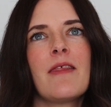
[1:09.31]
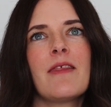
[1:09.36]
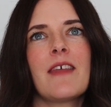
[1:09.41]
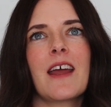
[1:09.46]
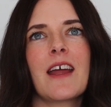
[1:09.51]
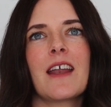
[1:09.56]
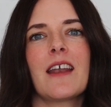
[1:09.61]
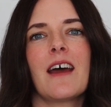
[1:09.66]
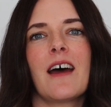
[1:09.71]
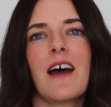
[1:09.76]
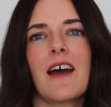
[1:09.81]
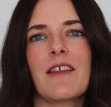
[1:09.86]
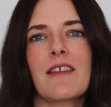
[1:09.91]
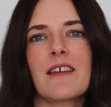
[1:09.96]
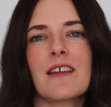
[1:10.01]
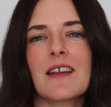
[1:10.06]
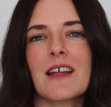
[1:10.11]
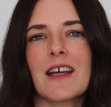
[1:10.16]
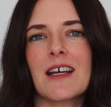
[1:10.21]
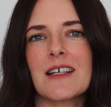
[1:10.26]
then I
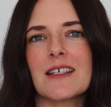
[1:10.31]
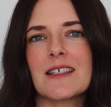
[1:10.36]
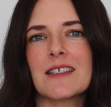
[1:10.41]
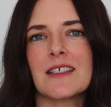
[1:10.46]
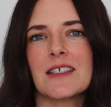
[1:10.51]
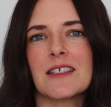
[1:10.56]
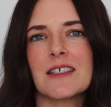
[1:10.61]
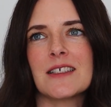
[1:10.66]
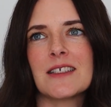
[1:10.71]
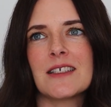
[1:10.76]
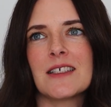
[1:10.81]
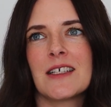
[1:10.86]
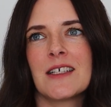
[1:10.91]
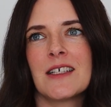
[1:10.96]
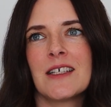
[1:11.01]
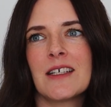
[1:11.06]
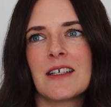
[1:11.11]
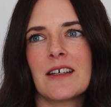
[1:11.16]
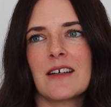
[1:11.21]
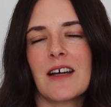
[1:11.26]
think that is just
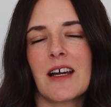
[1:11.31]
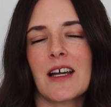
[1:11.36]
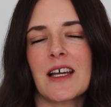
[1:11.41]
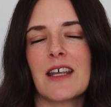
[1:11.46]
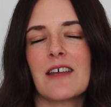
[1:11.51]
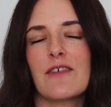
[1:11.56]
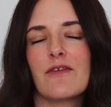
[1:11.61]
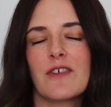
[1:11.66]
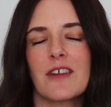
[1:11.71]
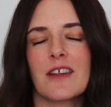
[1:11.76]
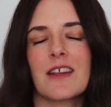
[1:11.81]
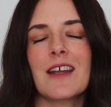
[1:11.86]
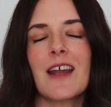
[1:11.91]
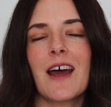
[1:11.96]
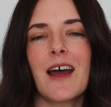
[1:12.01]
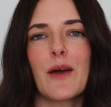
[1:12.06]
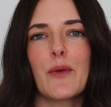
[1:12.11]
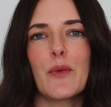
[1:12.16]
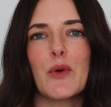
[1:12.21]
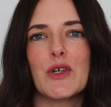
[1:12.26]
a gift that
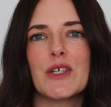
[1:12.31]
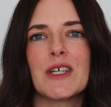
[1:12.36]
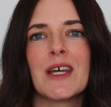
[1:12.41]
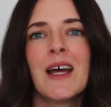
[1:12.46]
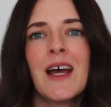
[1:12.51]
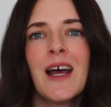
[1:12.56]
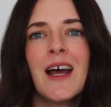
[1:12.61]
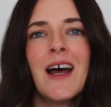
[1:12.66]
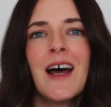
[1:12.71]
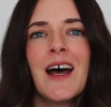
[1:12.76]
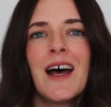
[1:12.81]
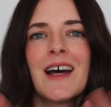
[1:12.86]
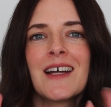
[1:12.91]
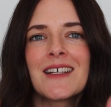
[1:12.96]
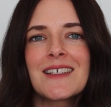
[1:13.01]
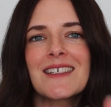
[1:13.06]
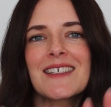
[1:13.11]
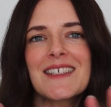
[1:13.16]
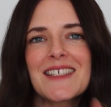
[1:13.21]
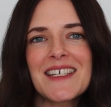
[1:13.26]
I would
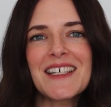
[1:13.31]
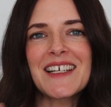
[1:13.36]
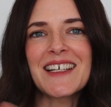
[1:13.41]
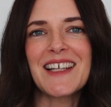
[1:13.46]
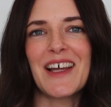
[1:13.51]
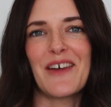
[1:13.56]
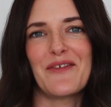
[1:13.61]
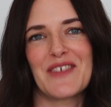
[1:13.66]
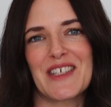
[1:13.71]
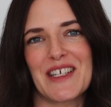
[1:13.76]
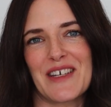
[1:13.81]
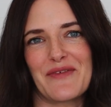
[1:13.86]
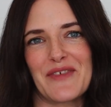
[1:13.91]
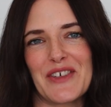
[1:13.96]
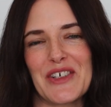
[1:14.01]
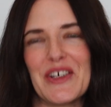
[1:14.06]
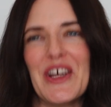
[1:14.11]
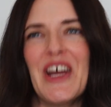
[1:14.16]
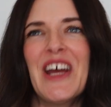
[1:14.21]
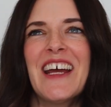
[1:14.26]
just love to give
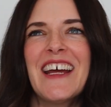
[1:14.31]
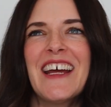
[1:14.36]
you.